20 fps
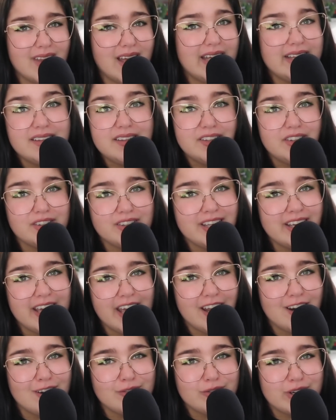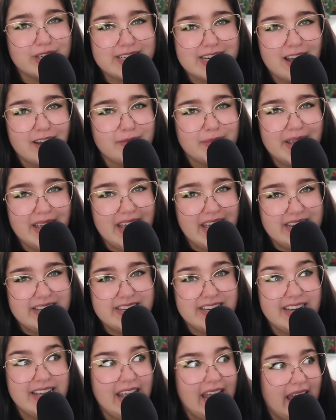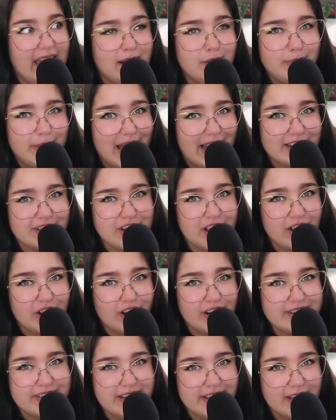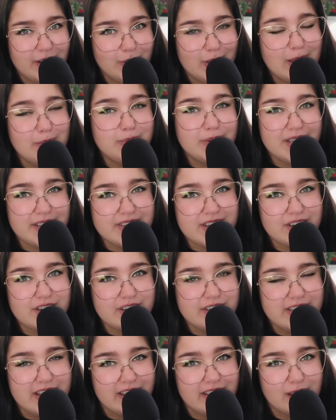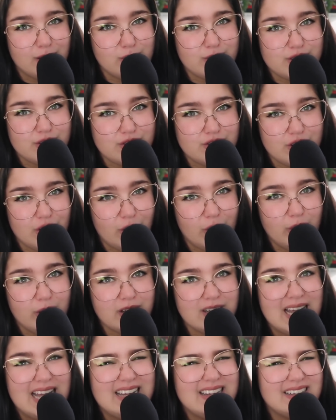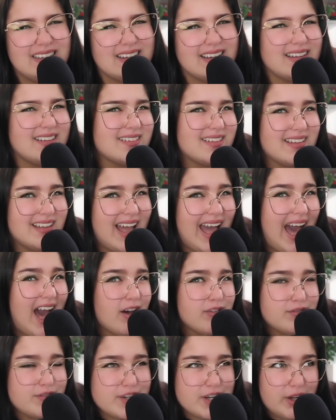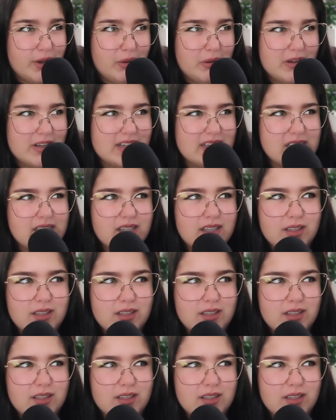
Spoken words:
I literally can't afford to have my Ateez and Blackjack card taken away. Please understand that was a joke. Half joke.